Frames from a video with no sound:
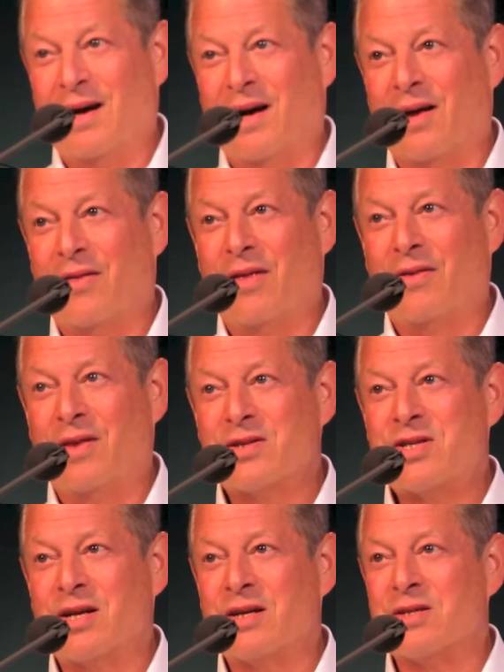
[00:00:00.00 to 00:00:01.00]
Uh,
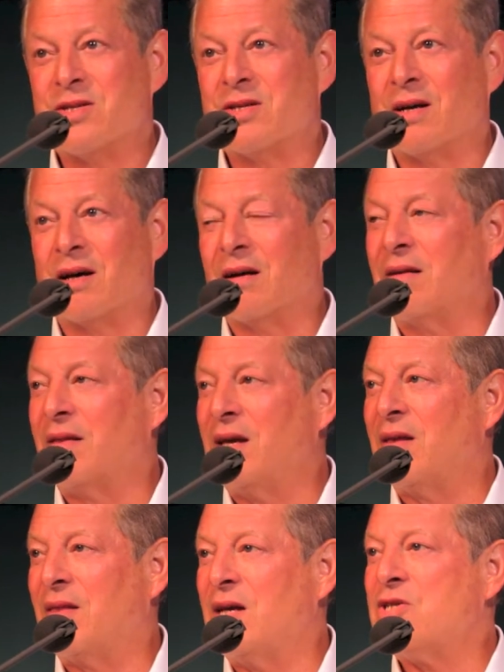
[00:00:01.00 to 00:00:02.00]
this is, uh,
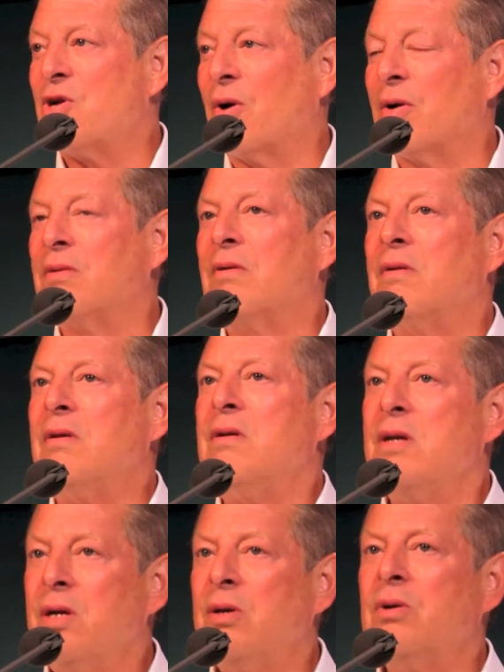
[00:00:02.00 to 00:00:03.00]
th these are
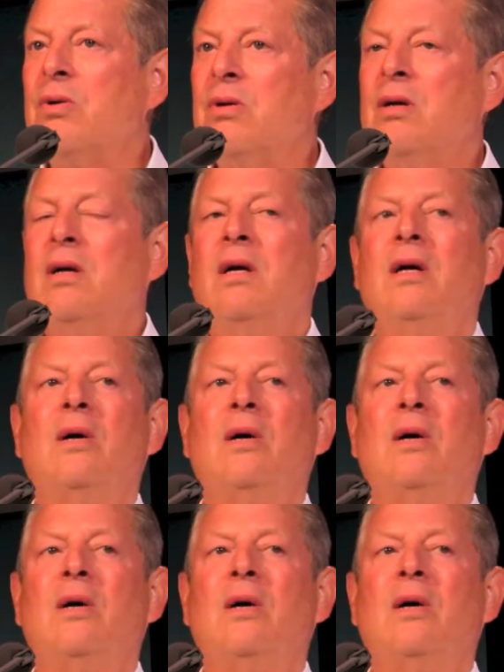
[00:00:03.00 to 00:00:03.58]
new